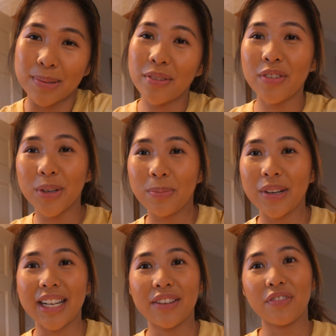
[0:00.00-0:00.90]
me feel
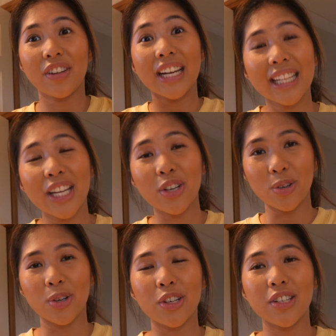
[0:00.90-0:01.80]
pretty, and feeling
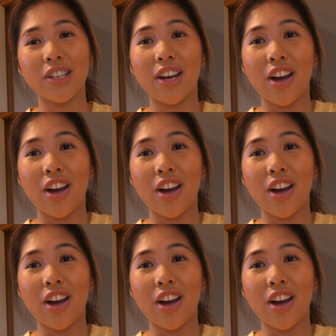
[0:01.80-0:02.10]
good